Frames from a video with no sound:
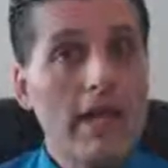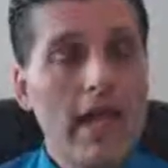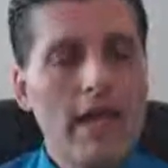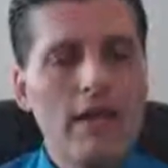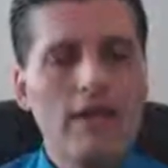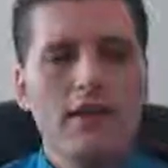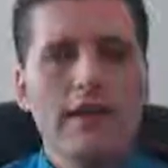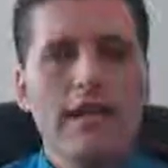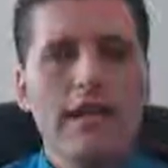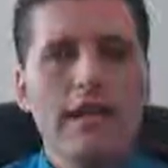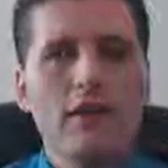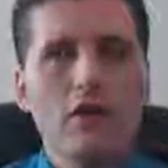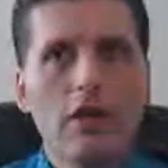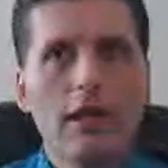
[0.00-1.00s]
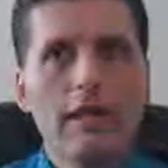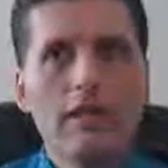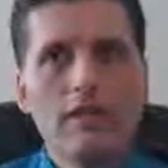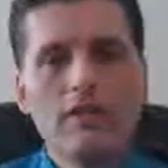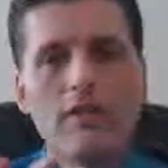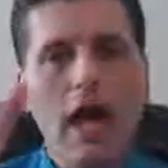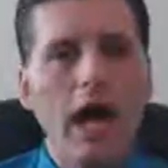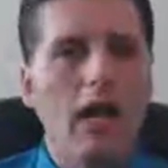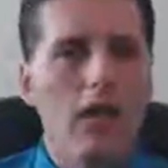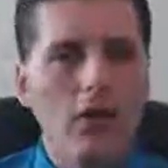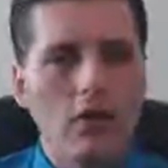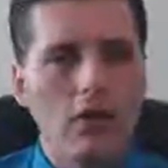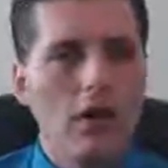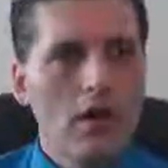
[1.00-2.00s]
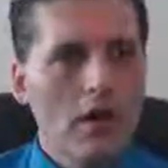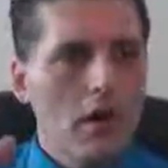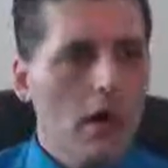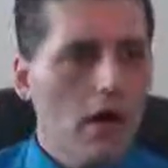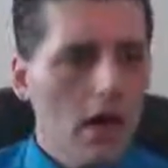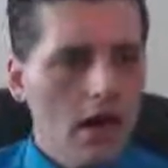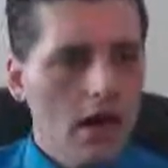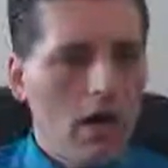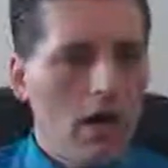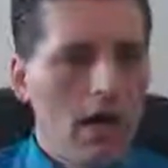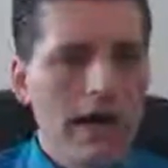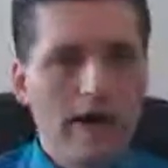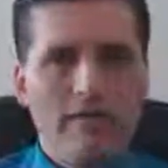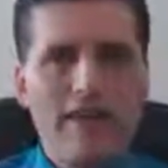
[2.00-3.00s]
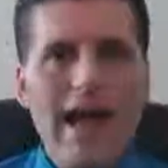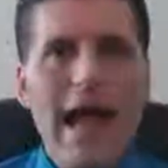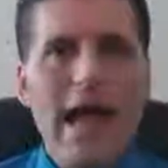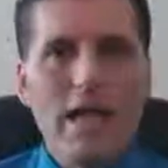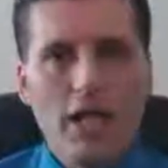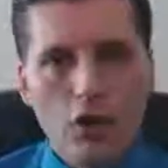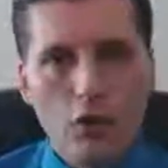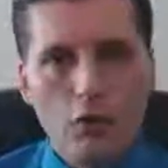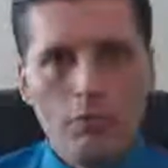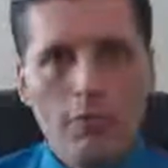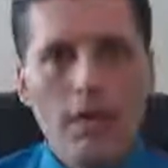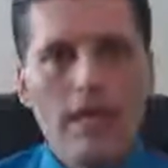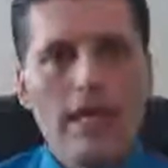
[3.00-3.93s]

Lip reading: Again, you can't look at the dollar in a vacuum.